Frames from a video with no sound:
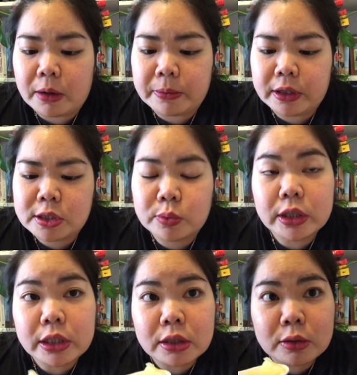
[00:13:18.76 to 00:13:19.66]
It's really
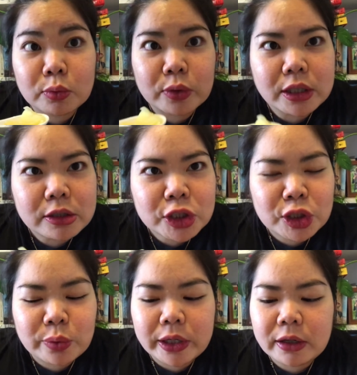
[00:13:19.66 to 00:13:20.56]
good, really
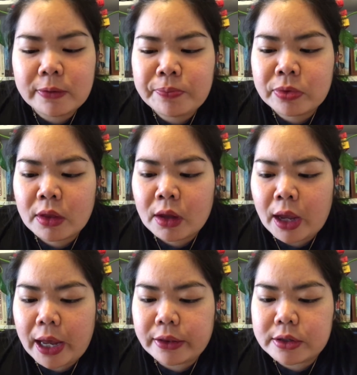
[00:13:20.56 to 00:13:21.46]
chewy,
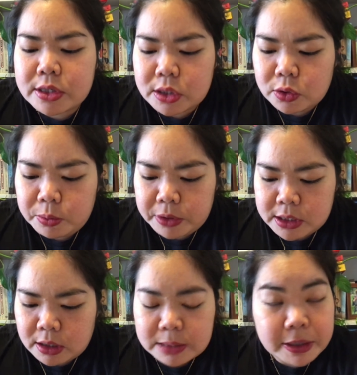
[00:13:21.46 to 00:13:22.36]
and the soup is
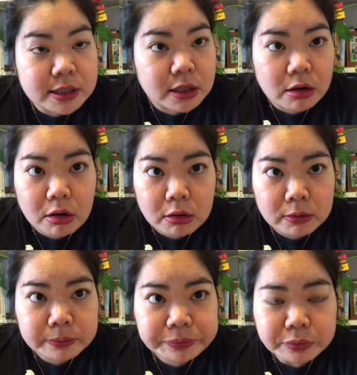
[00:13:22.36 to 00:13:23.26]
not spicy at all.
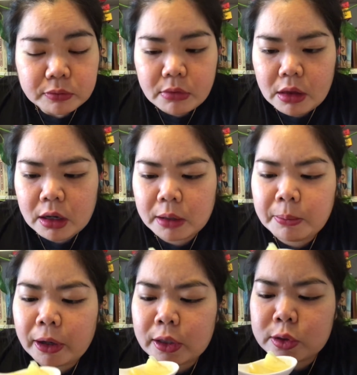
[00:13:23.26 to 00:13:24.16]

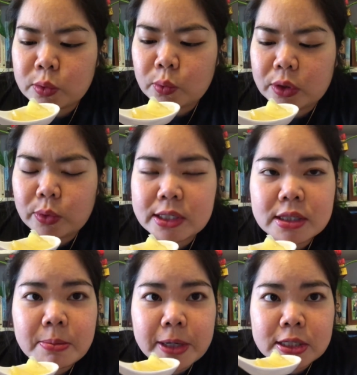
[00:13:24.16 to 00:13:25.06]
Bartos, what is the
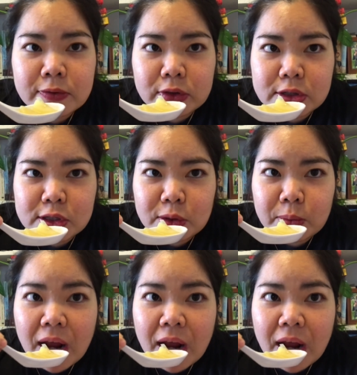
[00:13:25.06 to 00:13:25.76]
base for the soup?